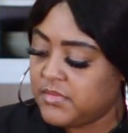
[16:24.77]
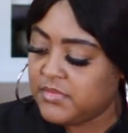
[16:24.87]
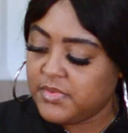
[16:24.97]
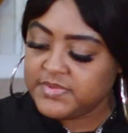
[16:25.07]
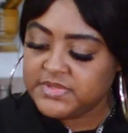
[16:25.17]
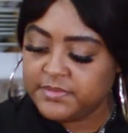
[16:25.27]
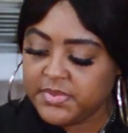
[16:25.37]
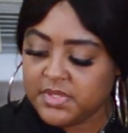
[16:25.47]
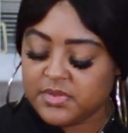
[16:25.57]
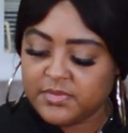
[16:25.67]
rub some
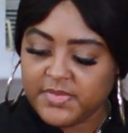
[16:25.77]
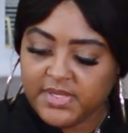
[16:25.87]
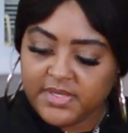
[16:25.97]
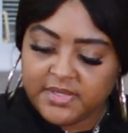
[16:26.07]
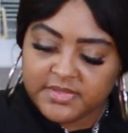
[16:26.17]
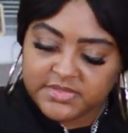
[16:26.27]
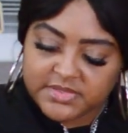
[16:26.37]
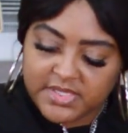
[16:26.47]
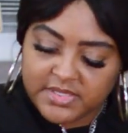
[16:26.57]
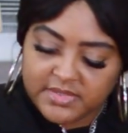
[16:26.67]
butter on my hand and
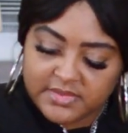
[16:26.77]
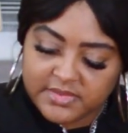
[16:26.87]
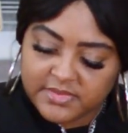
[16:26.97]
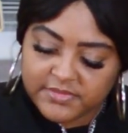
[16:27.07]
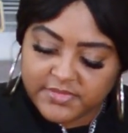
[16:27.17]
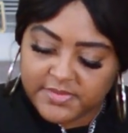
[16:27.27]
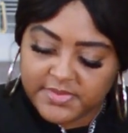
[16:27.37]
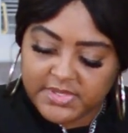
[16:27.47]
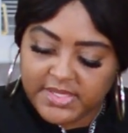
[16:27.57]
just kind of rub it